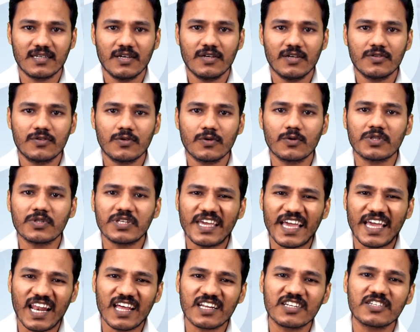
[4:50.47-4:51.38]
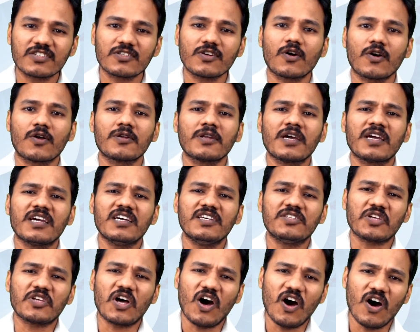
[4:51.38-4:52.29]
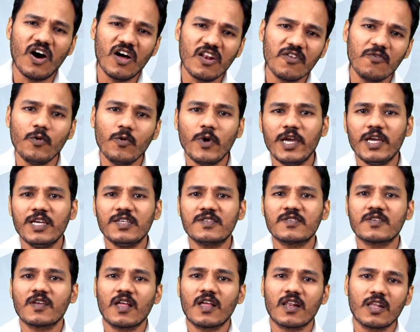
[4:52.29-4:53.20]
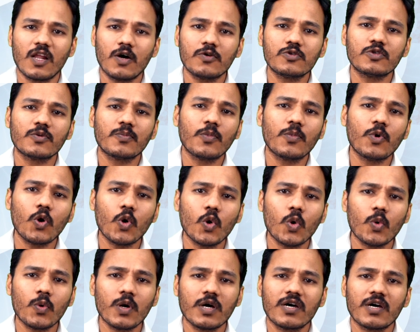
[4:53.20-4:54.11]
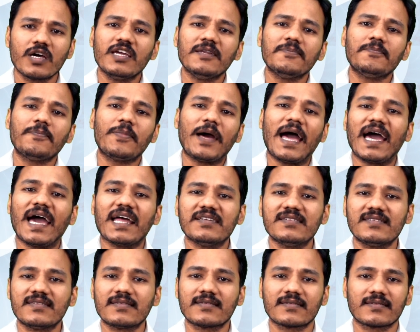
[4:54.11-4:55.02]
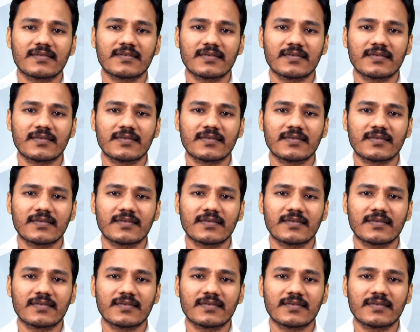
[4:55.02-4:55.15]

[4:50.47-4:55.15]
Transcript: so the electron is always allowed to move in pairs.